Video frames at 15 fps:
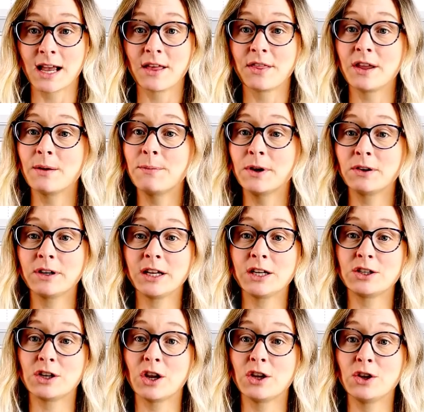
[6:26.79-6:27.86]
the ability
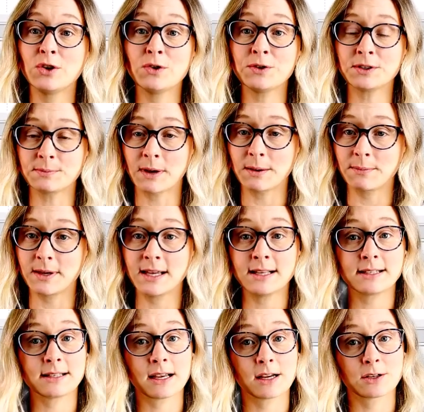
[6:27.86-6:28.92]
to use my
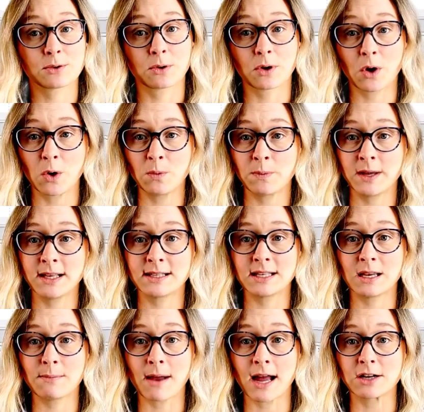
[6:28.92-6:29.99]
P6 or
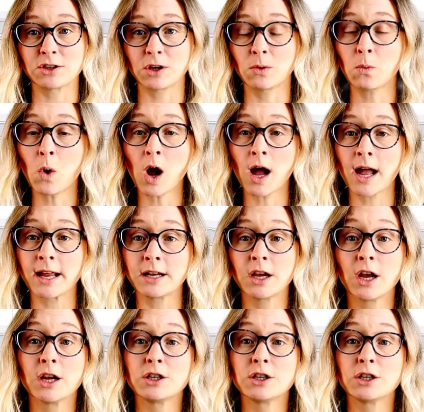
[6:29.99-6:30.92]
OPC magic wand